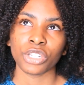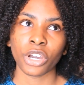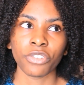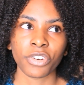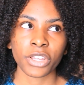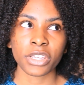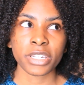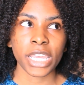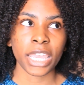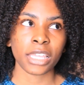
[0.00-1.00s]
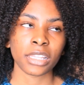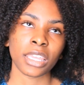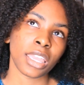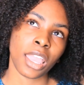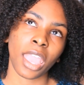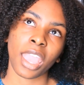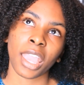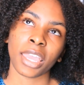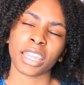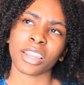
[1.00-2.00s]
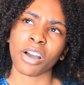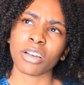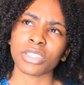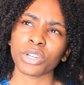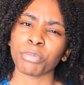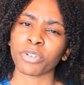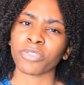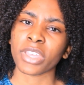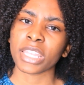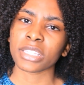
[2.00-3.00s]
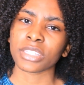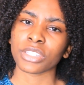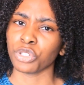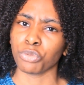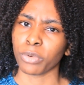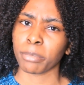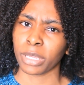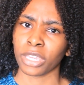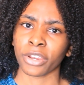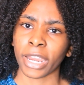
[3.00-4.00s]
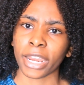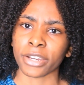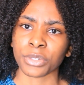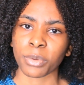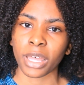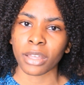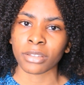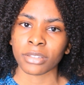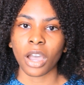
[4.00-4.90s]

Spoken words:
No further tangling, and it also prevents you ripping your hair as well.